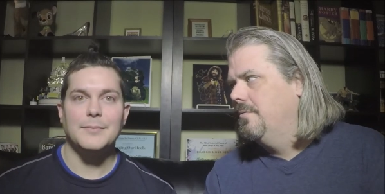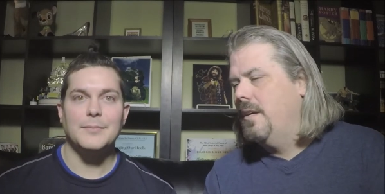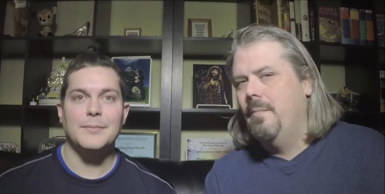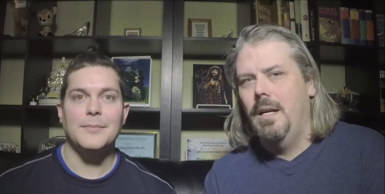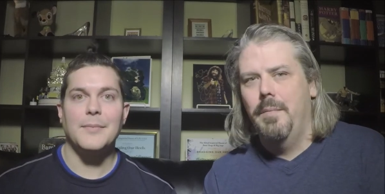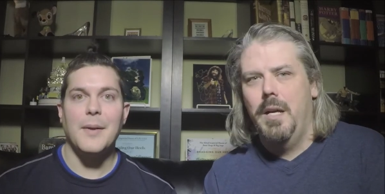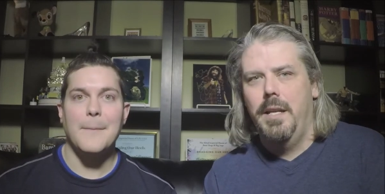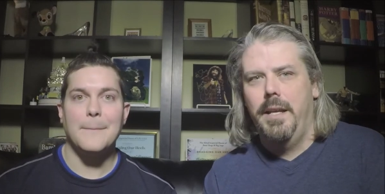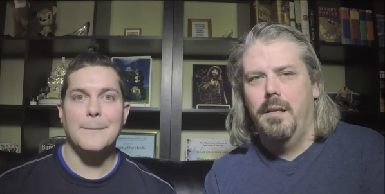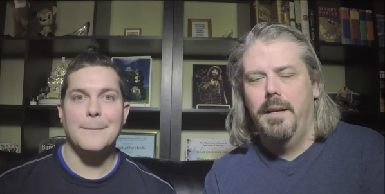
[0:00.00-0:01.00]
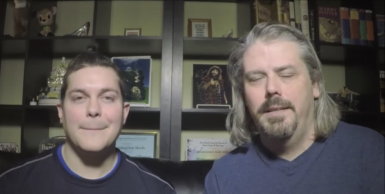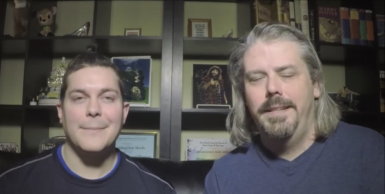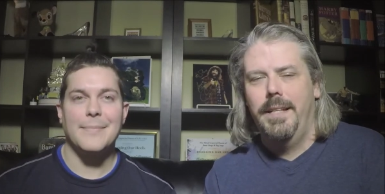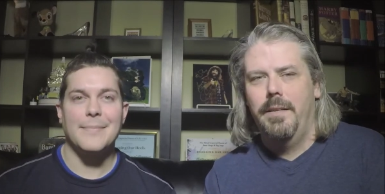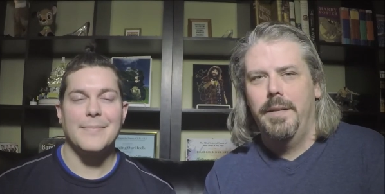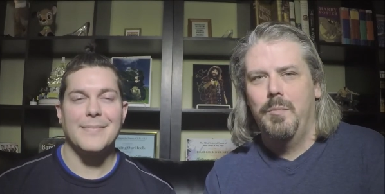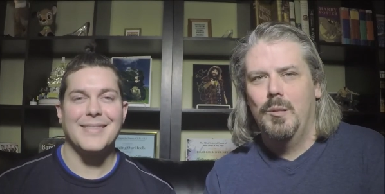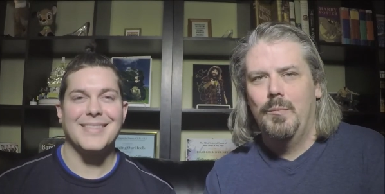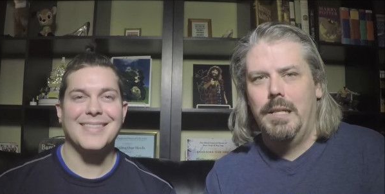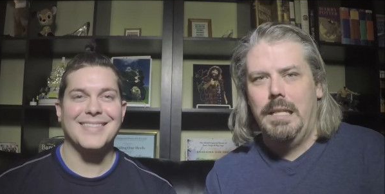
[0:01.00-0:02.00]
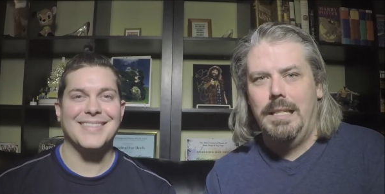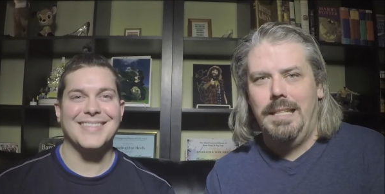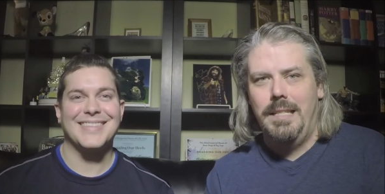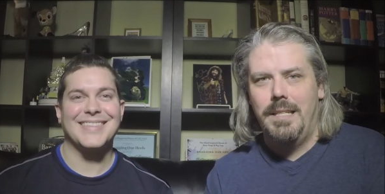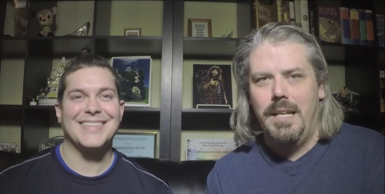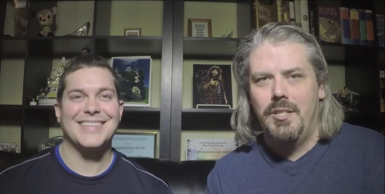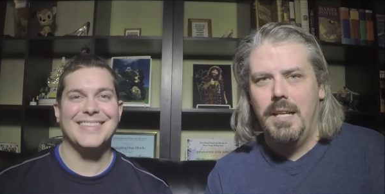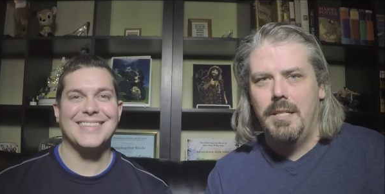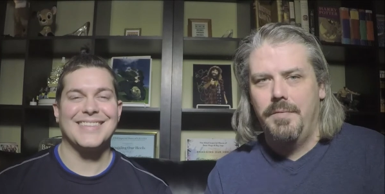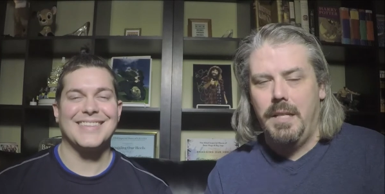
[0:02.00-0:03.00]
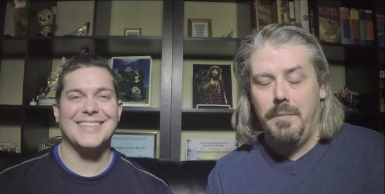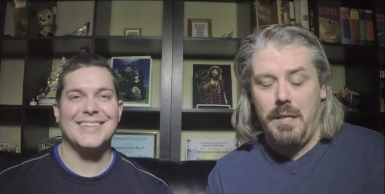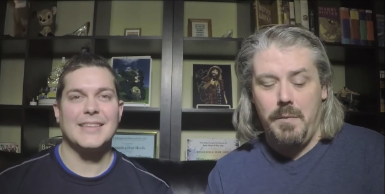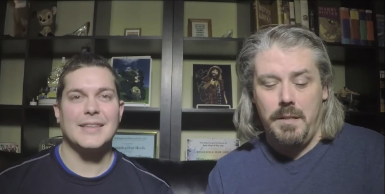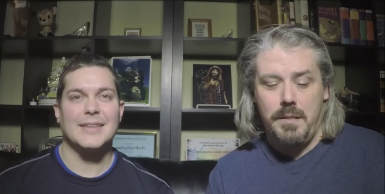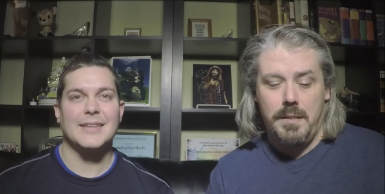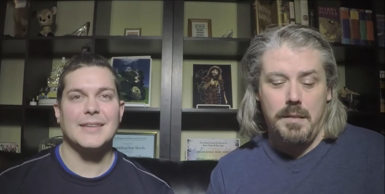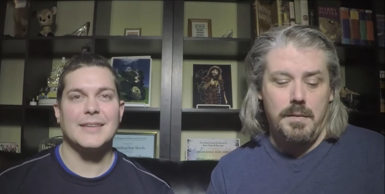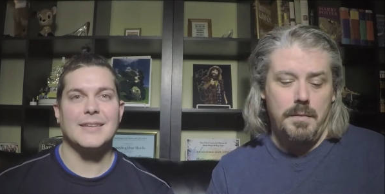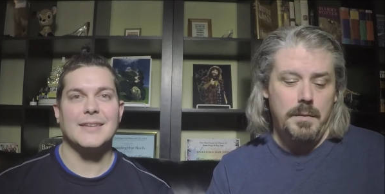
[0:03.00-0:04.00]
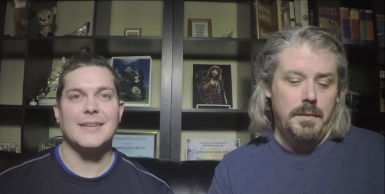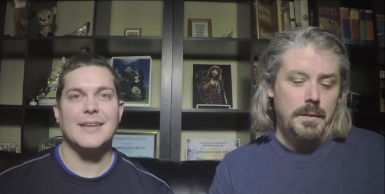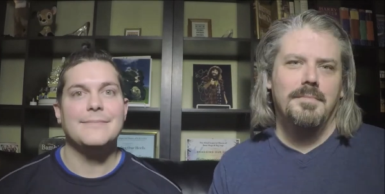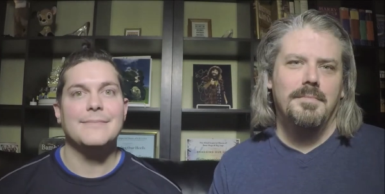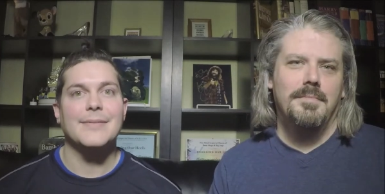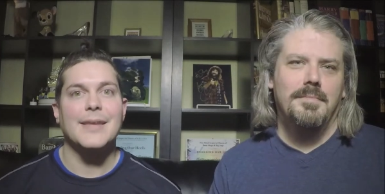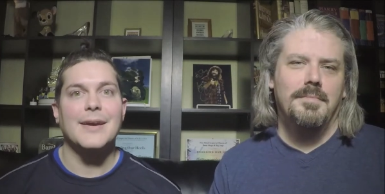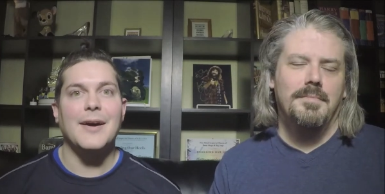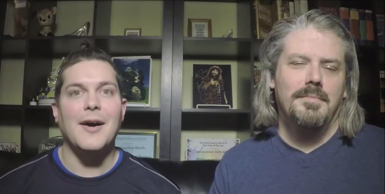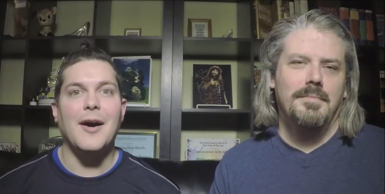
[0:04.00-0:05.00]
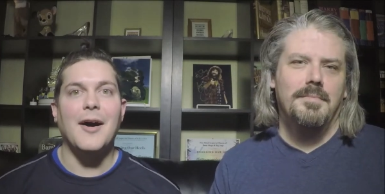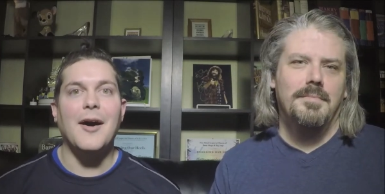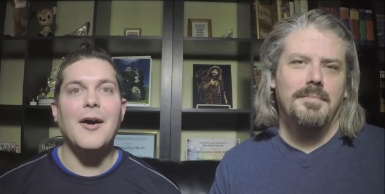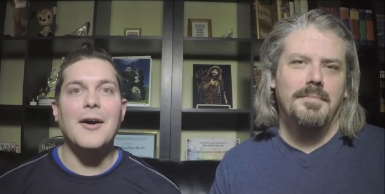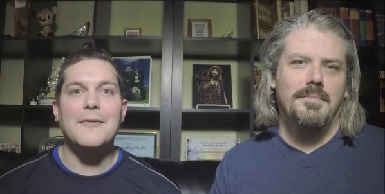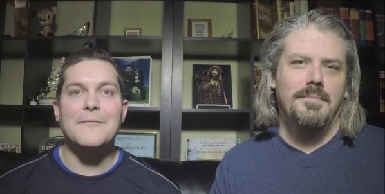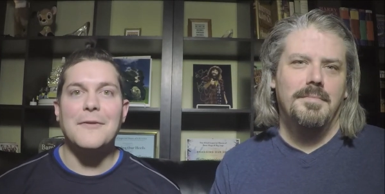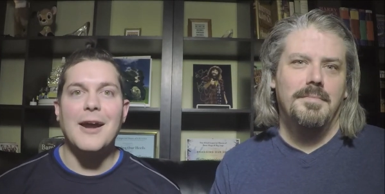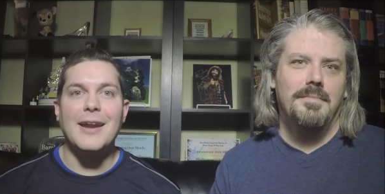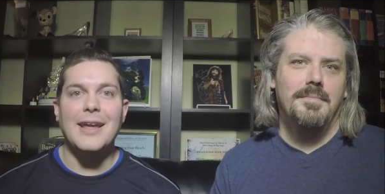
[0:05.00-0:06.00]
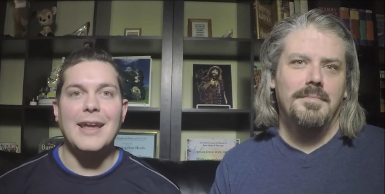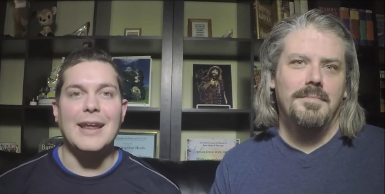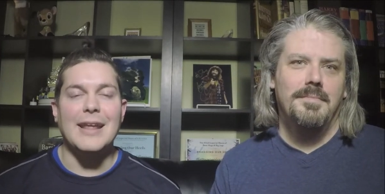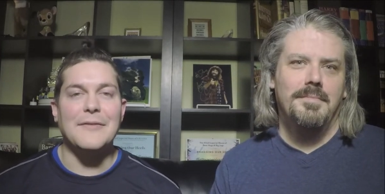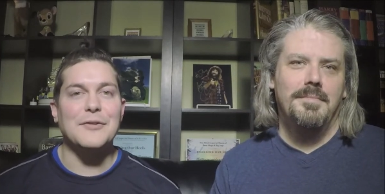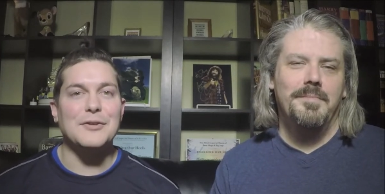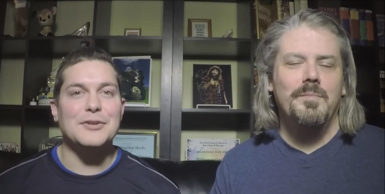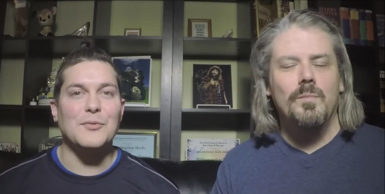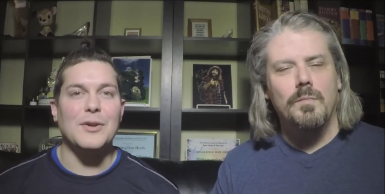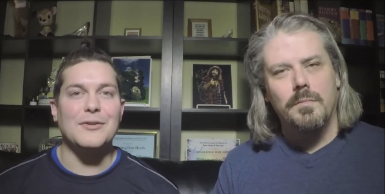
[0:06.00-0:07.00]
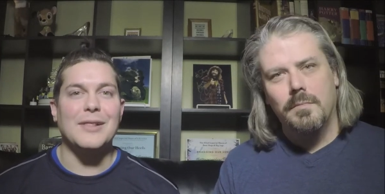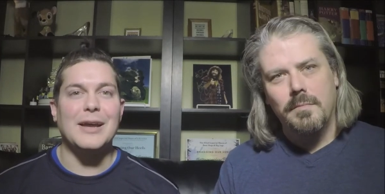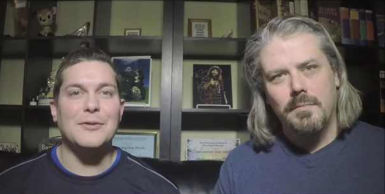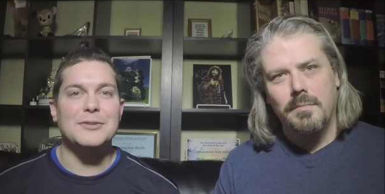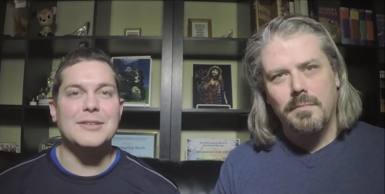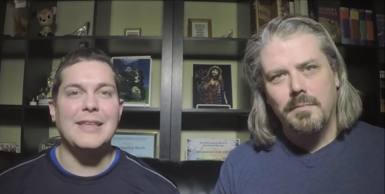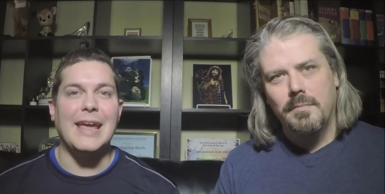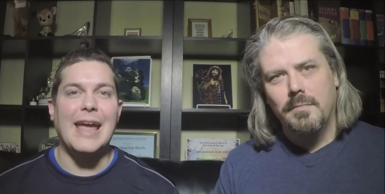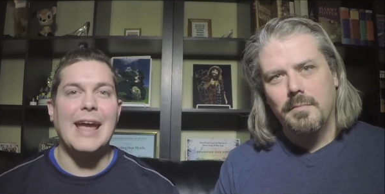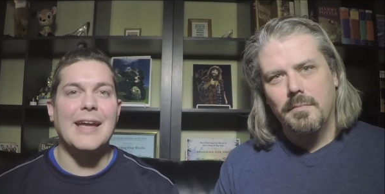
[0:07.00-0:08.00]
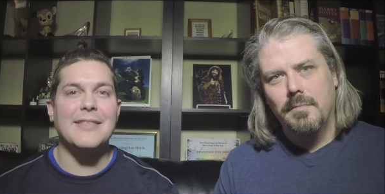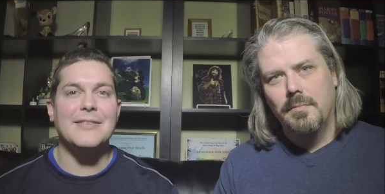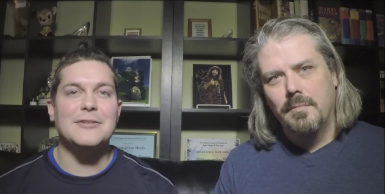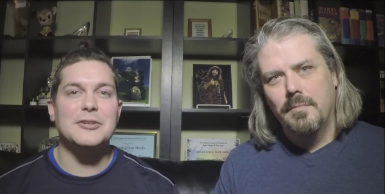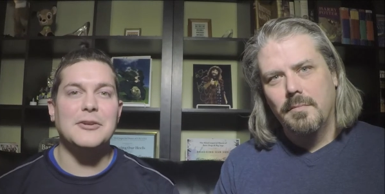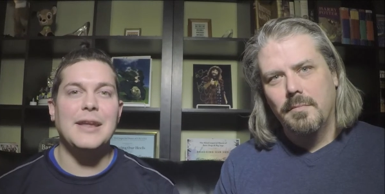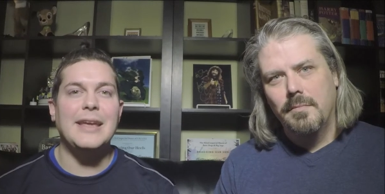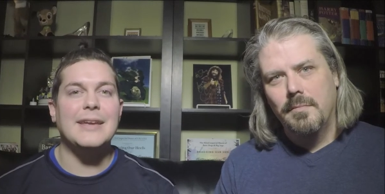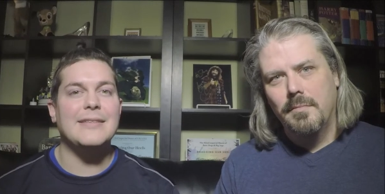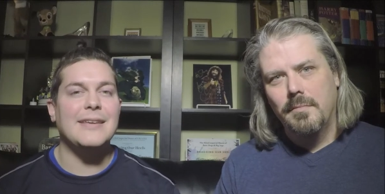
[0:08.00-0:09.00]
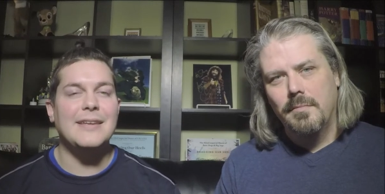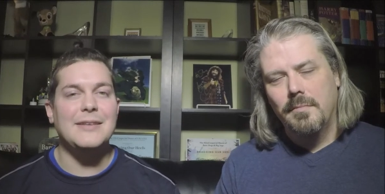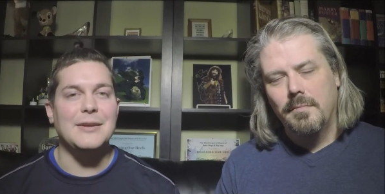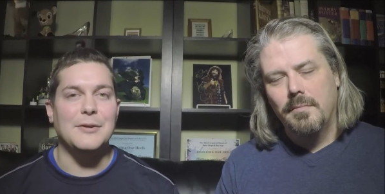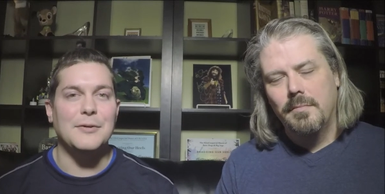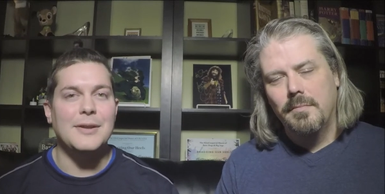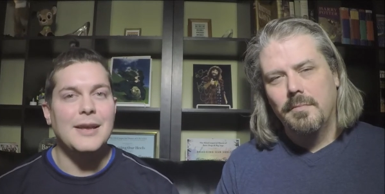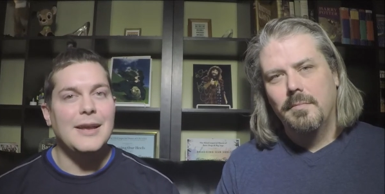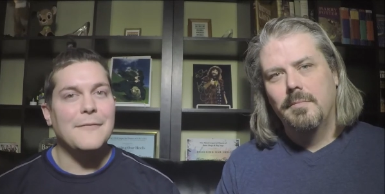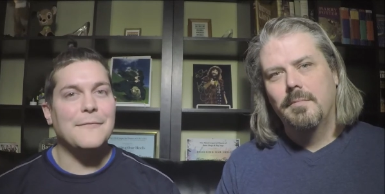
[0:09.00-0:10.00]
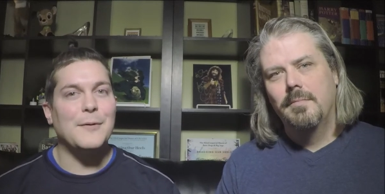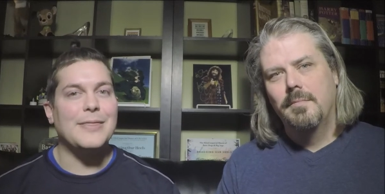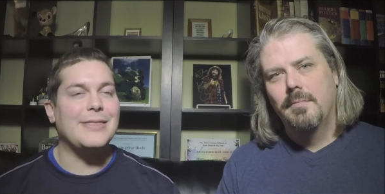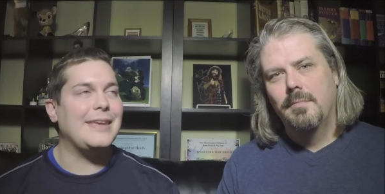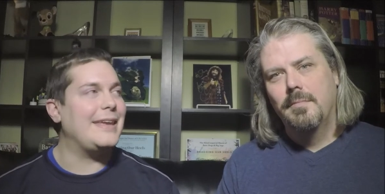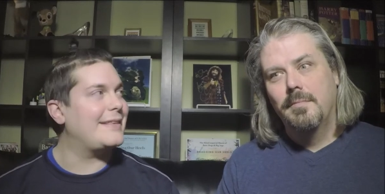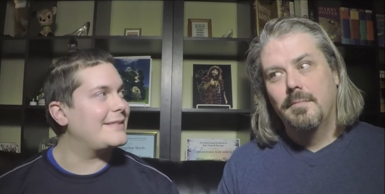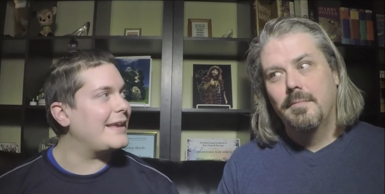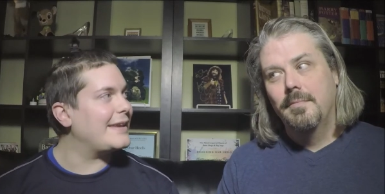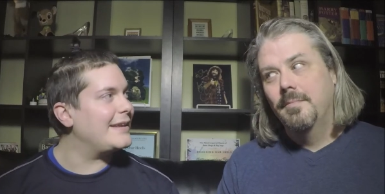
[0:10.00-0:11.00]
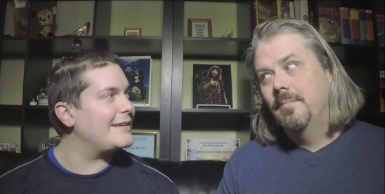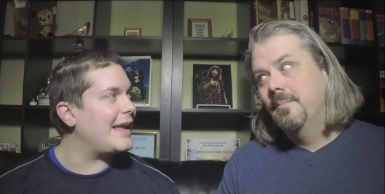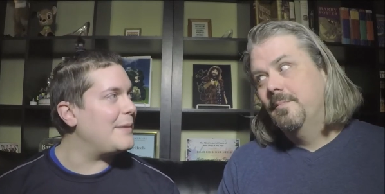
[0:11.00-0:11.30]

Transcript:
Speaker 1: from Imani at the Yellowhead Brewery. Hint, hint, nudge, nudge, if anybody watches this.
Speaker 2: On Friday at Evolution Wonder Lounge, the Anne's journey continued with the second